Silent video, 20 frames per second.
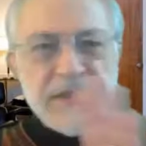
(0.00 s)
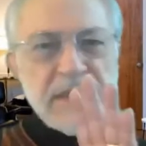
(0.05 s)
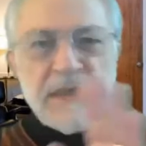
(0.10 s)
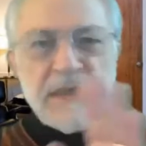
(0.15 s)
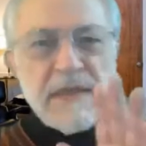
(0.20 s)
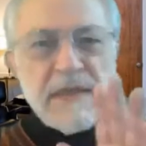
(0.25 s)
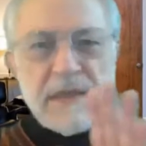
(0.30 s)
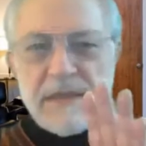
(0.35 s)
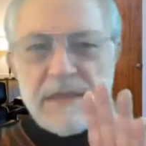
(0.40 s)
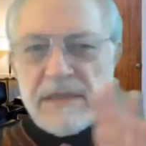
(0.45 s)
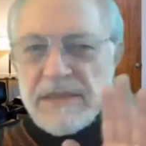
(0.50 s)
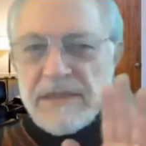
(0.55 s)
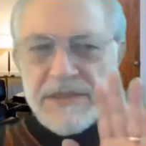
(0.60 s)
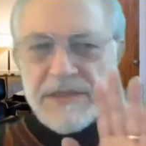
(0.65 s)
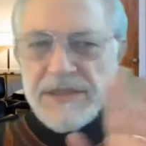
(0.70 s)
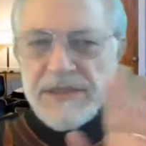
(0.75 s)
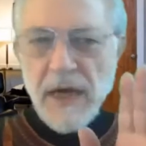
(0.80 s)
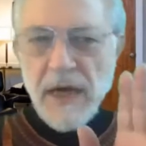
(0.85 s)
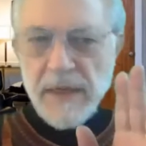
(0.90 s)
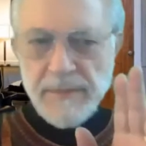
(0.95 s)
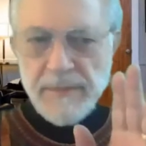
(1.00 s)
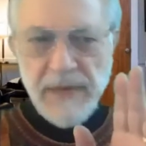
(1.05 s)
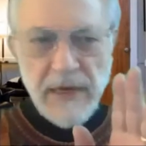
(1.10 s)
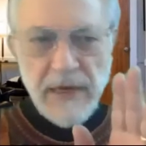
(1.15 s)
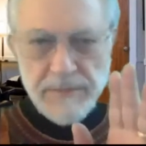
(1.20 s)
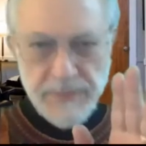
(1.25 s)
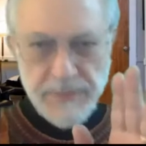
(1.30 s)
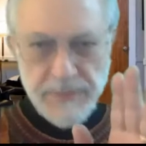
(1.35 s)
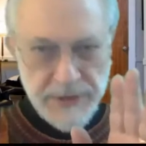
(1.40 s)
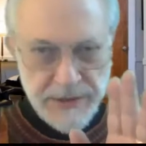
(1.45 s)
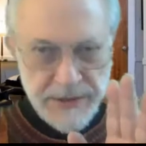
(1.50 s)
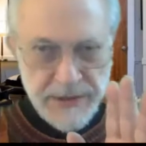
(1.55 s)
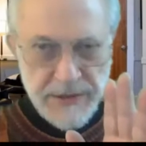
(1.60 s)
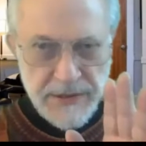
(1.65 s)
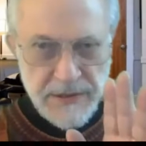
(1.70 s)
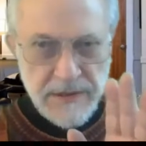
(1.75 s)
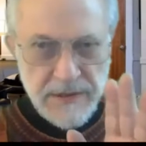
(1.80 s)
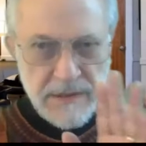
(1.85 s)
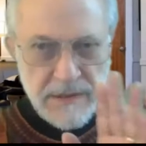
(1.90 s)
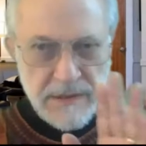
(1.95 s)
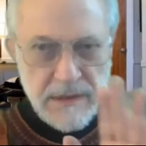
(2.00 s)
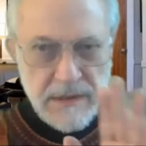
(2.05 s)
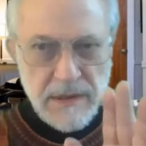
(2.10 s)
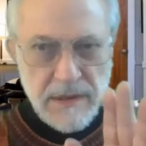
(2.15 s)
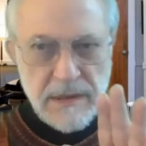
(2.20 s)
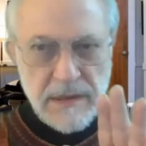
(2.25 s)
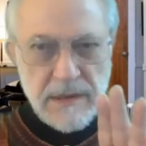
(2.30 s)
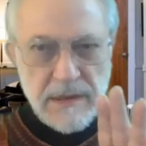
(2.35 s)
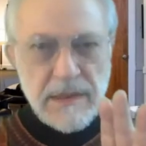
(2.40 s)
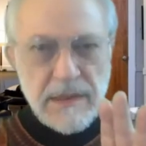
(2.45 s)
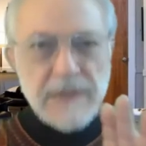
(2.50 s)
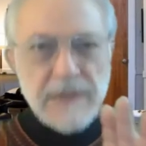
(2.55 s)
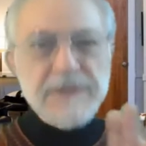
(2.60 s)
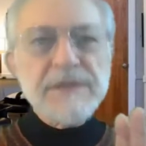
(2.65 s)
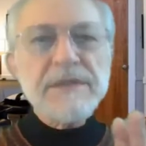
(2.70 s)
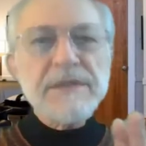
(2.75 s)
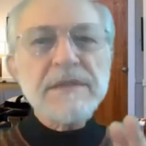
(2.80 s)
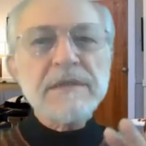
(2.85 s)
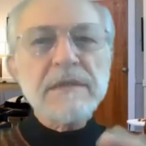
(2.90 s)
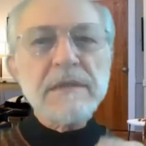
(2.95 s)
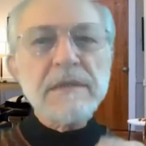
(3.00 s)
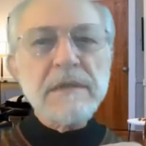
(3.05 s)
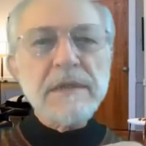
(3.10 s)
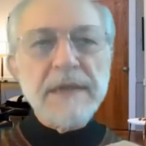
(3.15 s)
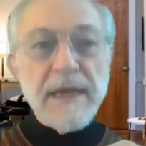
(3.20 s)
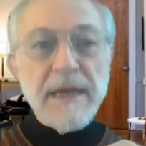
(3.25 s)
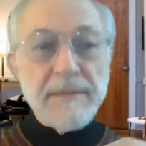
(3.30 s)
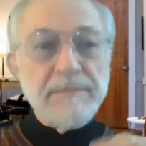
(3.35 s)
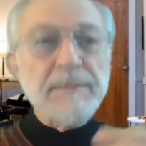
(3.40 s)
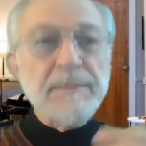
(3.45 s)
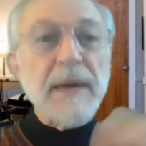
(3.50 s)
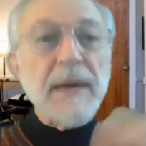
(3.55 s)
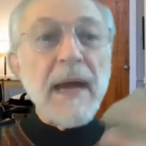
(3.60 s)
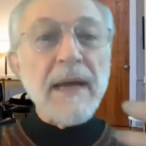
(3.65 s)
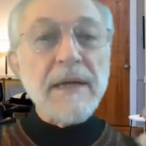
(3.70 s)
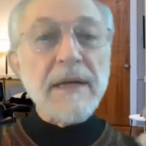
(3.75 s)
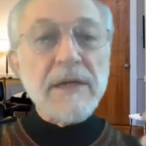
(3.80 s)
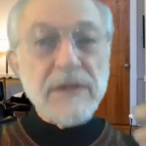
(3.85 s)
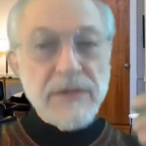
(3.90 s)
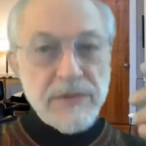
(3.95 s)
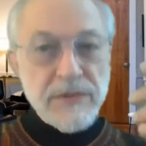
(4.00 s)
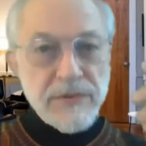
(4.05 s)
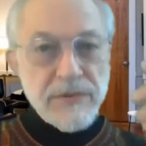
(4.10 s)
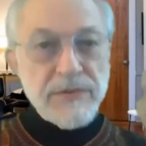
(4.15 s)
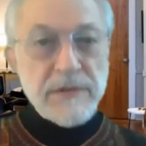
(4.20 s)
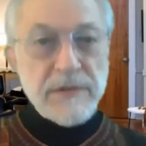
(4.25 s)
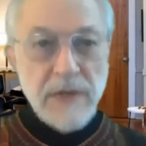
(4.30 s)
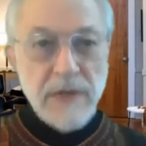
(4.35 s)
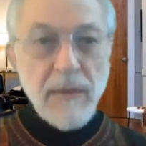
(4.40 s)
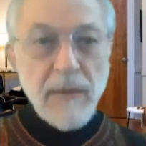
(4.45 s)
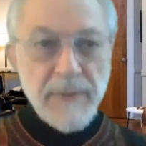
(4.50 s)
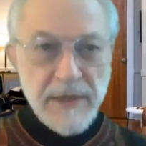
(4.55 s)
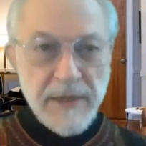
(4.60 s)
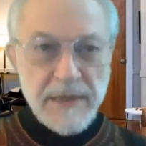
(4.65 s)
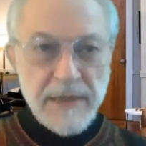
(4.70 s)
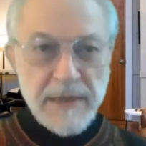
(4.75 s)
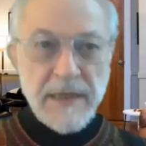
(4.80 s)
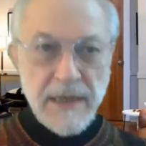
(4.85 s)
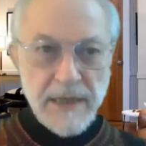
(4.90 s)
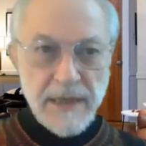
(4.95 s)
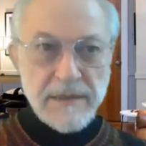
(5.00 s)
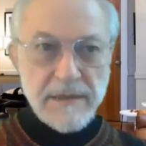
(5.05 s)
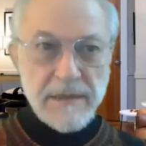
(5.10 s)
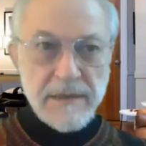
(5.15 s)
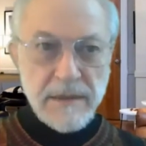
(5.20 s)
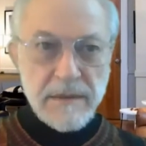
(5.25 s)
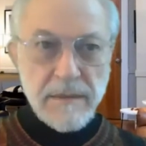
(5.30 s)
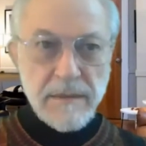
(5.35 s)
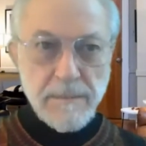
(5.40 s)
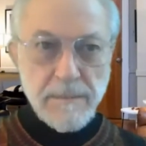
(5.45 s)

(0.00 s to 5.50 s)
is not about me. Let's get back to the topic at hand.